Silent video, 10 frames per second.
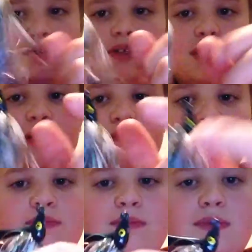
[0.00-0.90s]
as that.
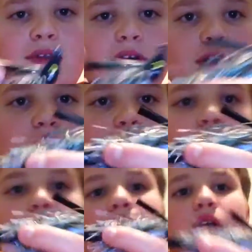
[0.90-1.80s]
A
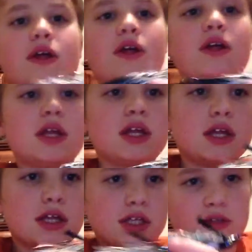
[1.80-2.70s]
good
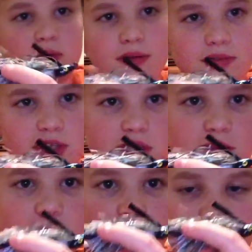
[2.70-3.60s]
swim jig
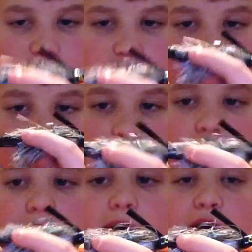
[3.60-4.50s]
will catch you a
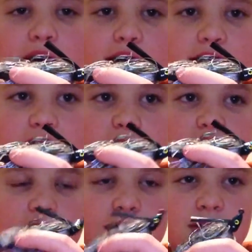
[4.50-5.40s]
lot of bass
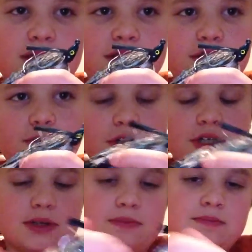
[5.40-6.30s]
in the
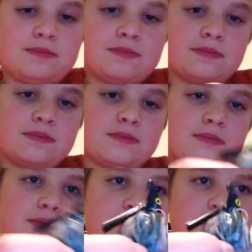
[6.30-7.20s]
springtime.
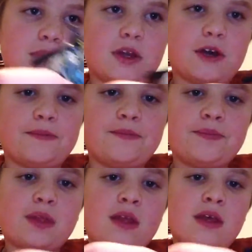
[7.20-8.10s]
Okay?
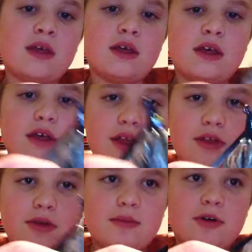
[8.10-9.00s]

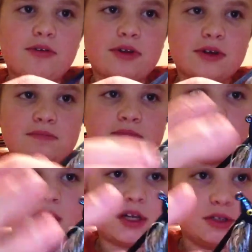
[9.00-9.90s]
This one I'm holding,
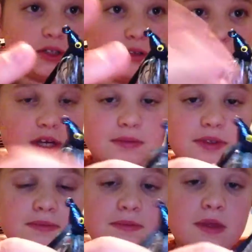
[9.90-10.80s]
I use two
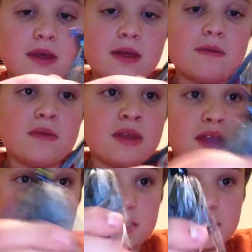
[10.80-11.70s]
types.
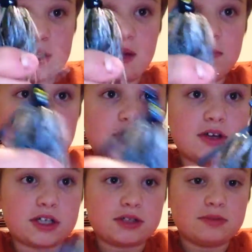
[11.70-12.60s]
This is the MDO
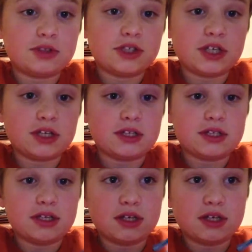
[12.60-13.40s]
Custom Jigs